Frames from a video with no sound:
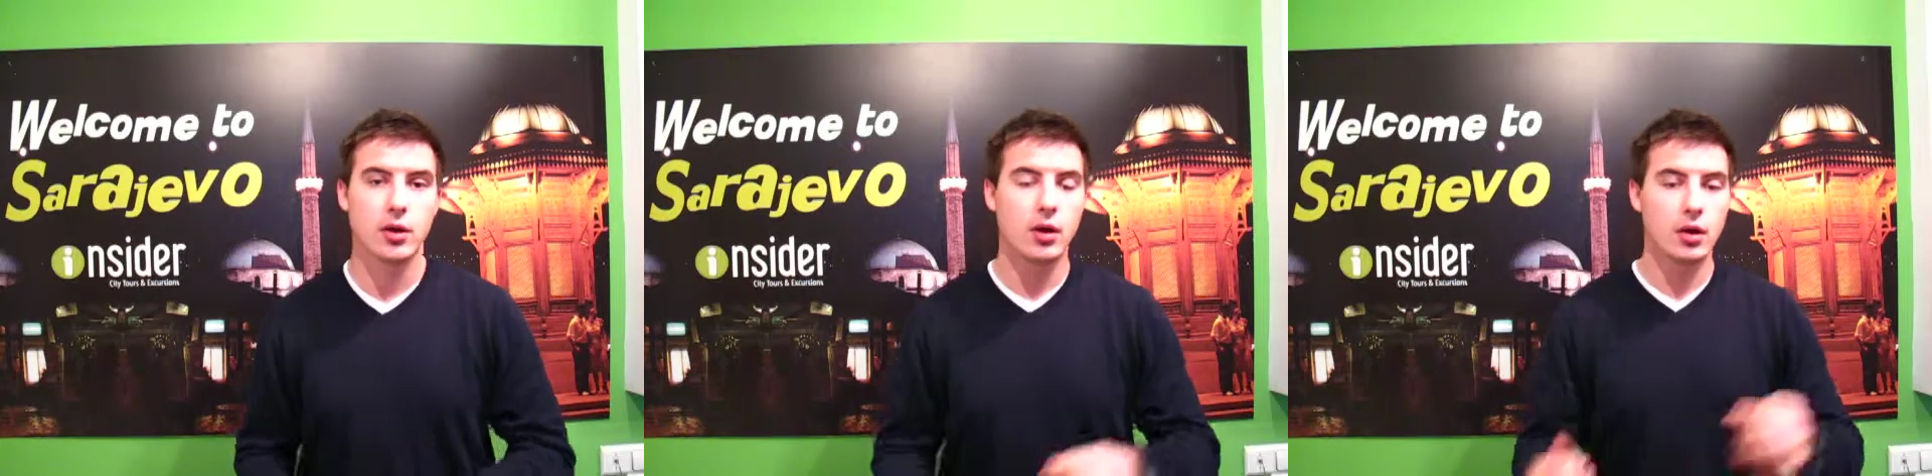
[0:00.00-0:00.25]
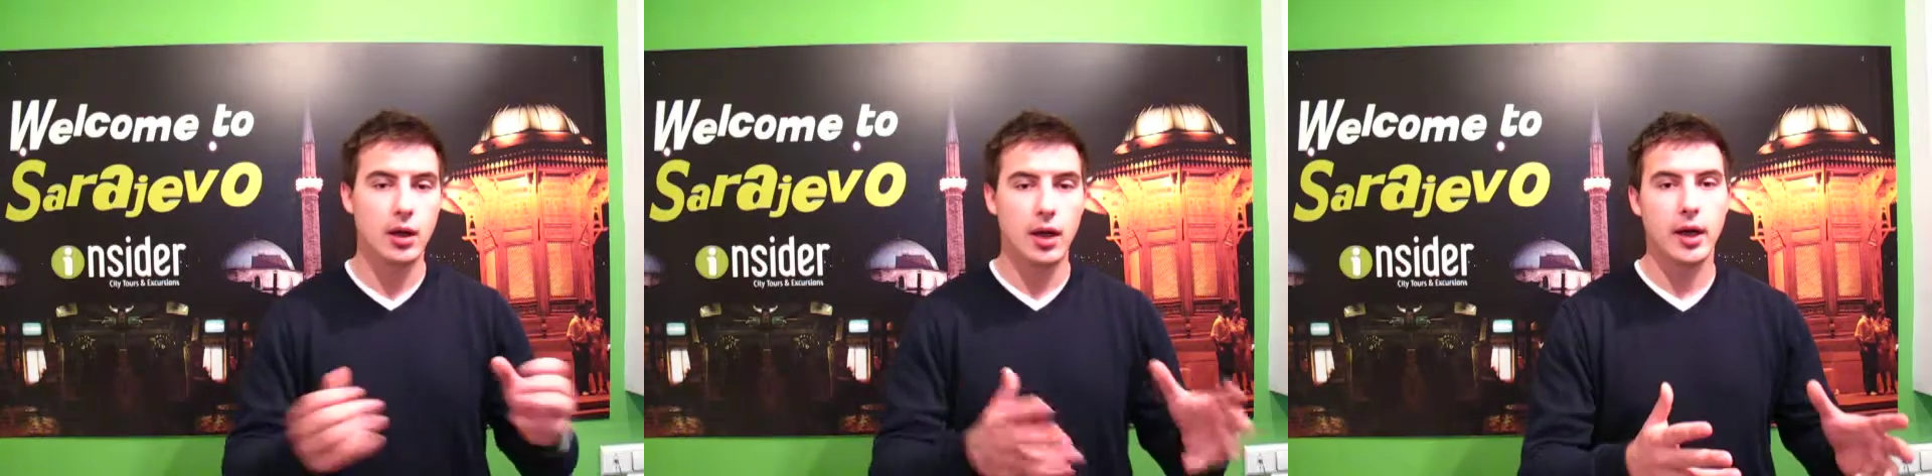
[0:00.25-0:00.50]

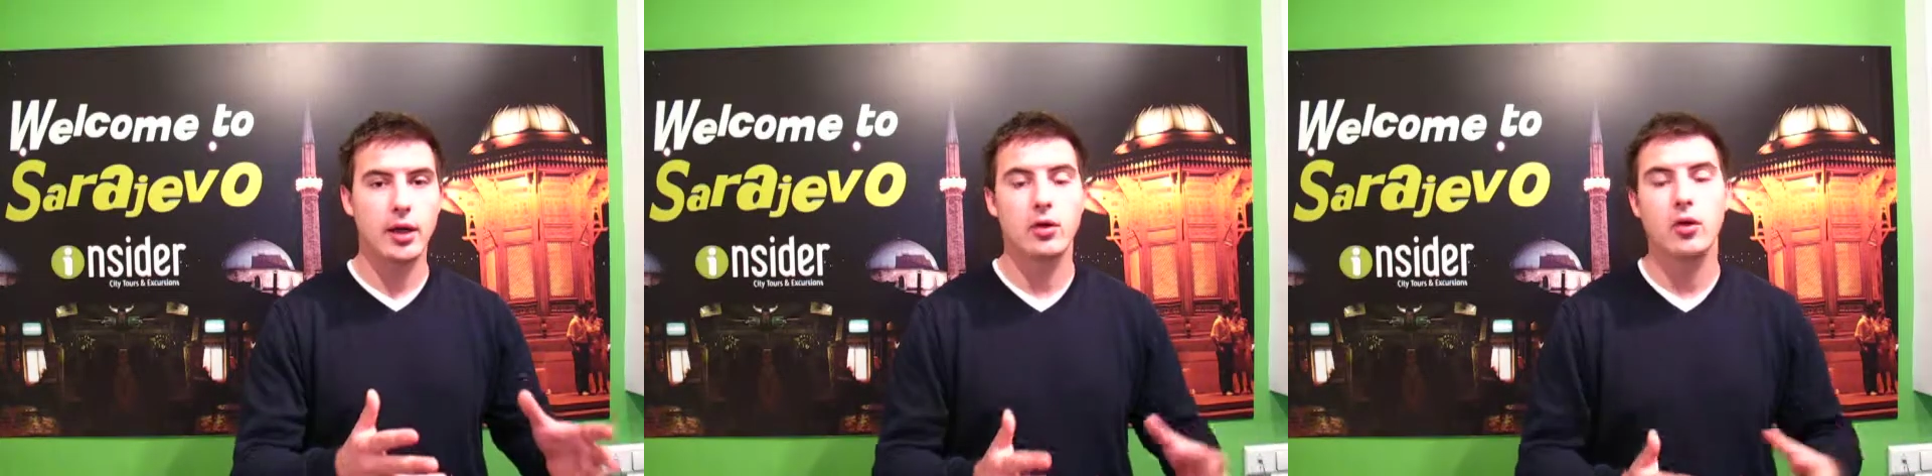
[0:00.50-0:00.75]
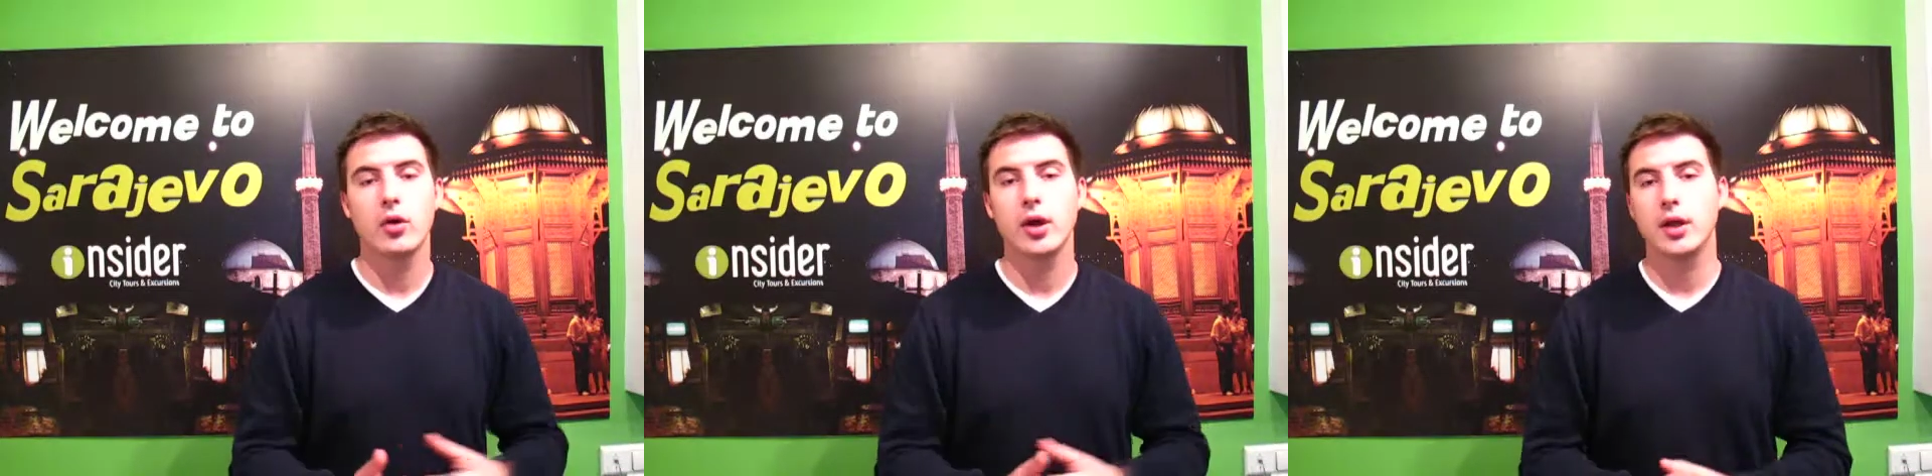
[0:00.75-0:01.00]
online
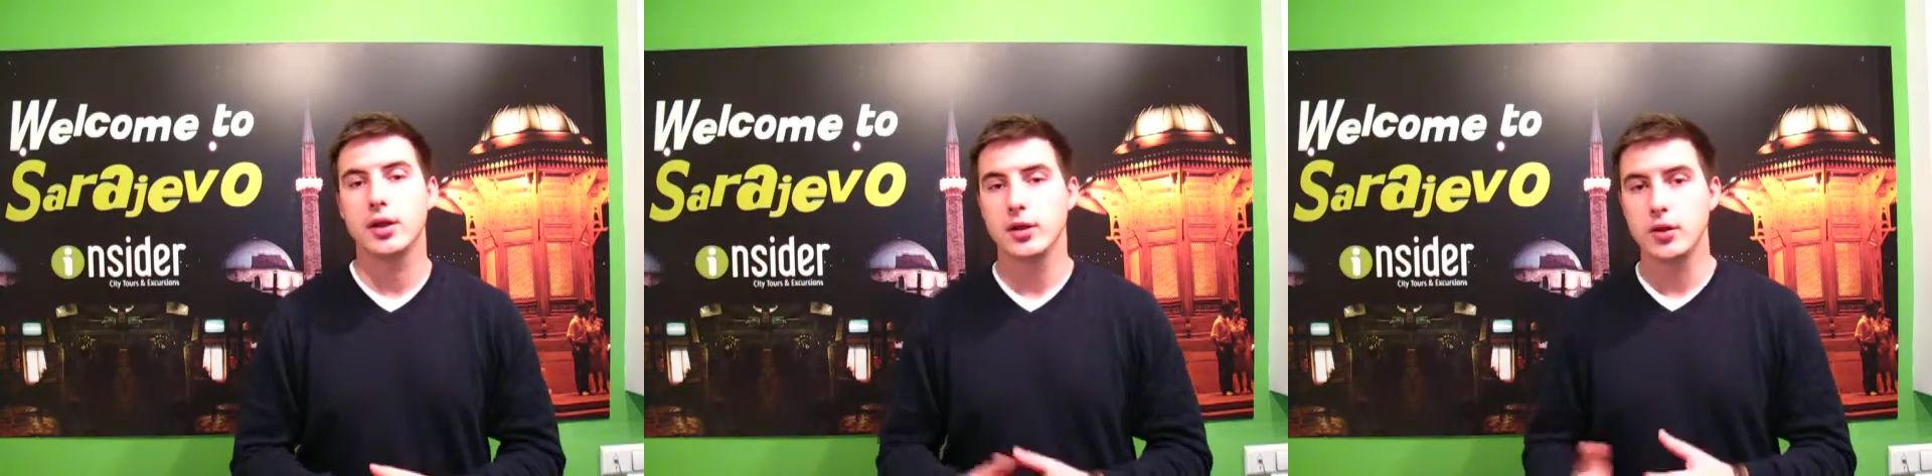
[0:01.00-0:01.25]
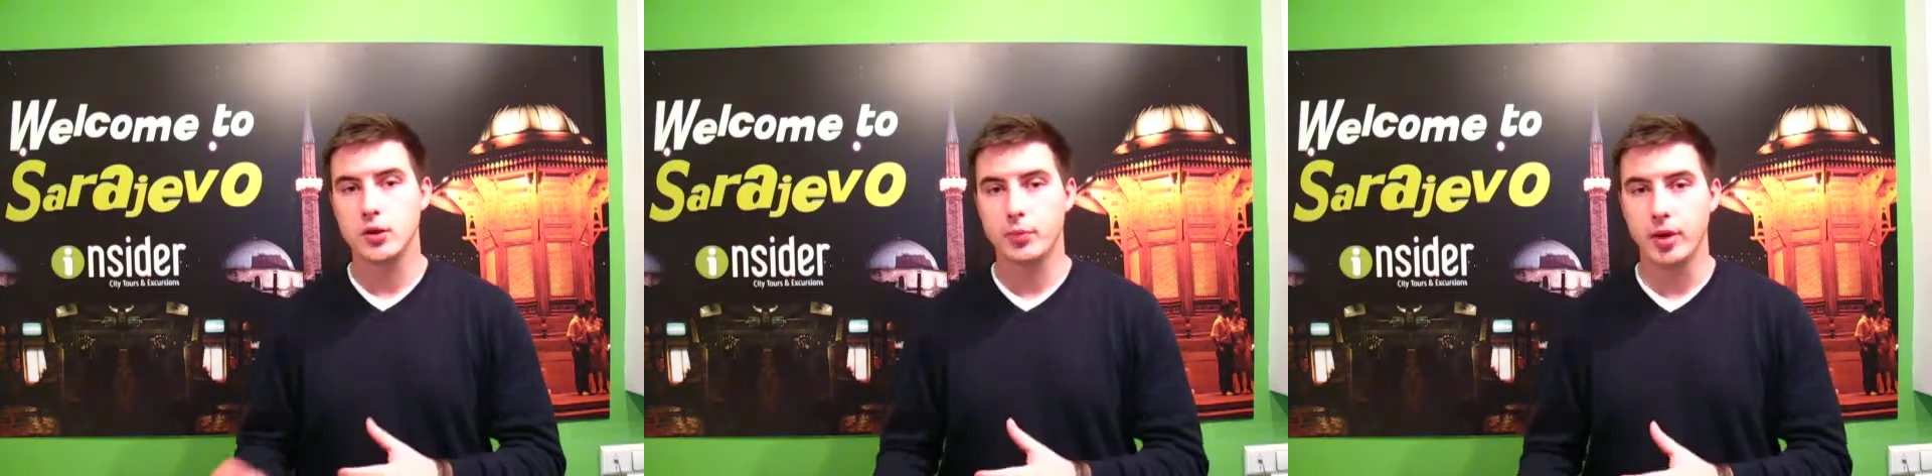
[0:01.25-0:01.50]
or in the
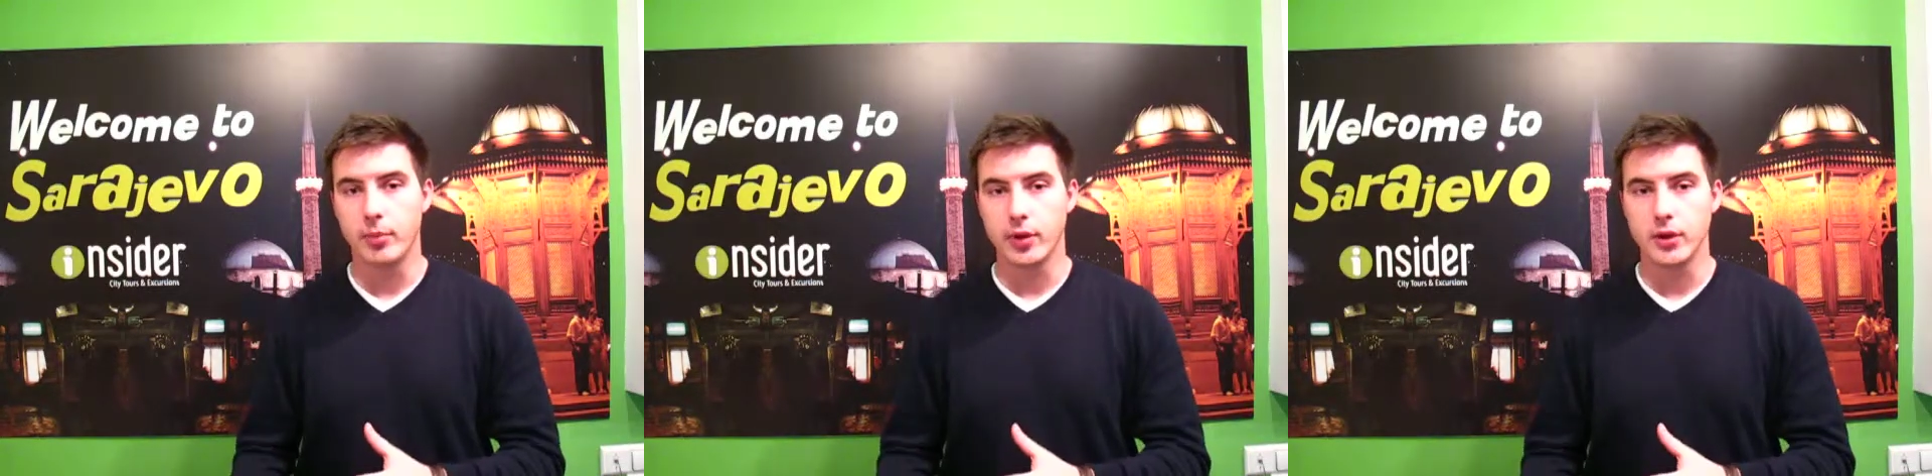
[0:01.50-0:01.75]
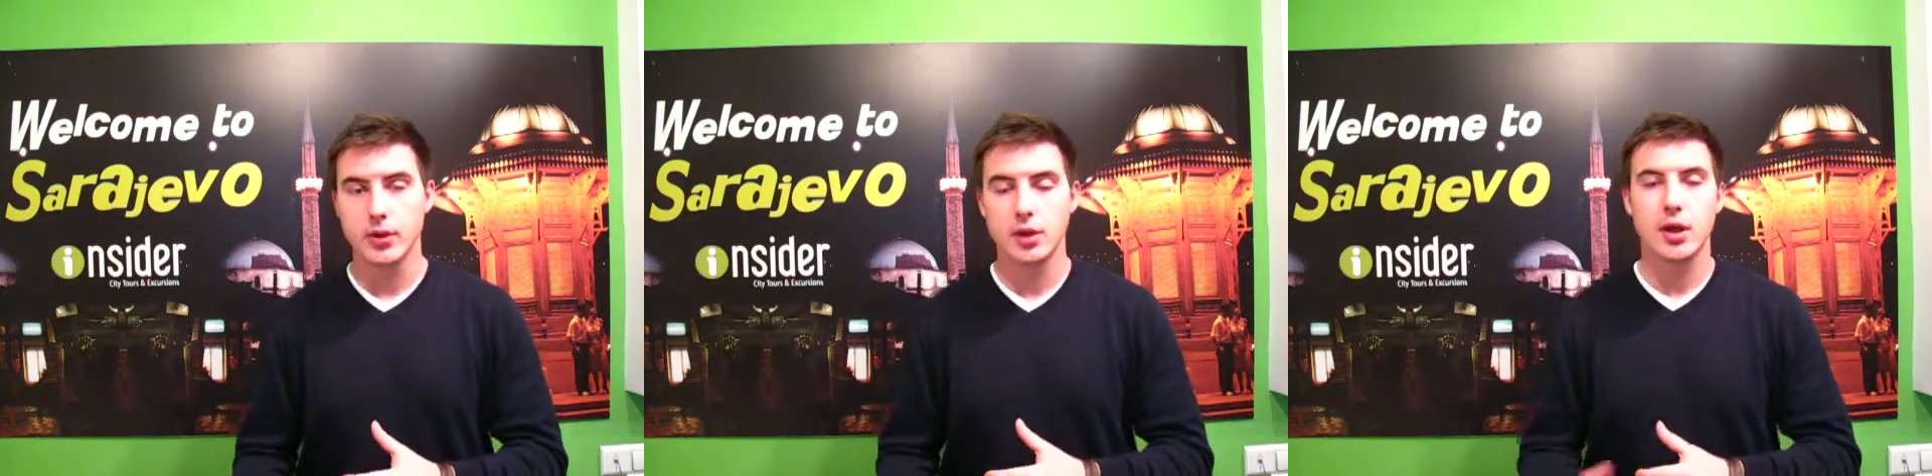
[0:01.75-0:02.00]

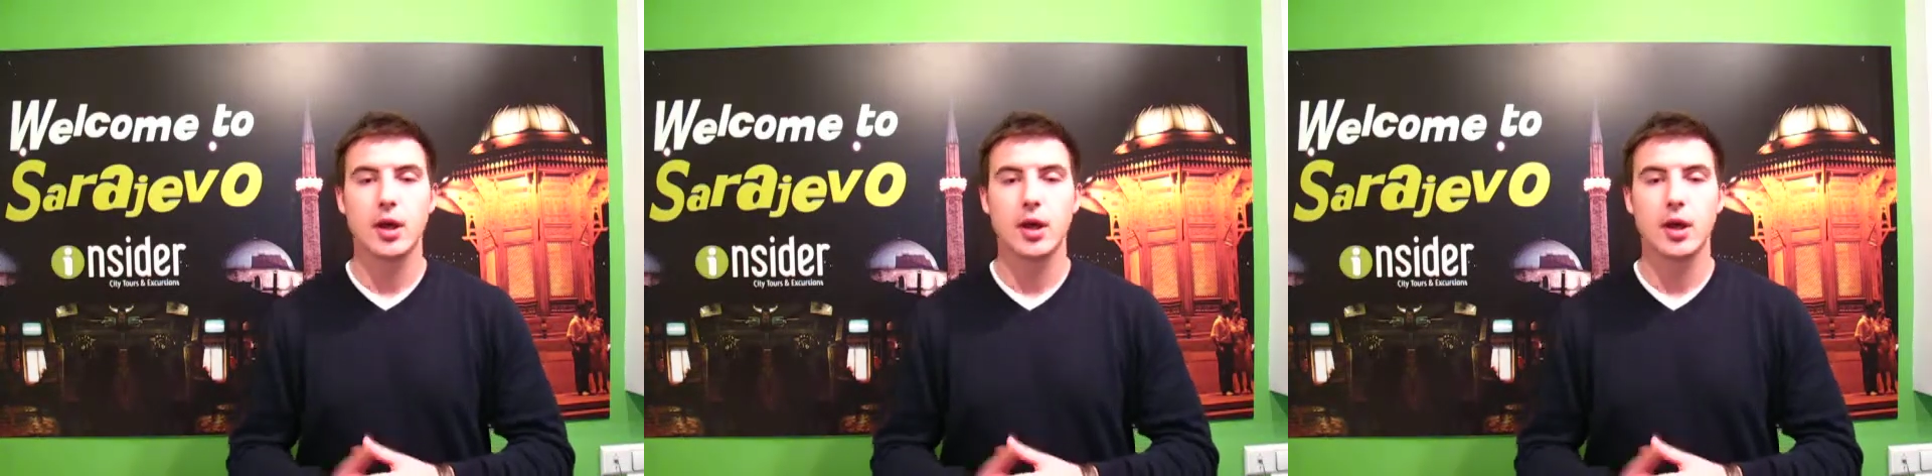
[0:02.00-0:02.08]
newspapers,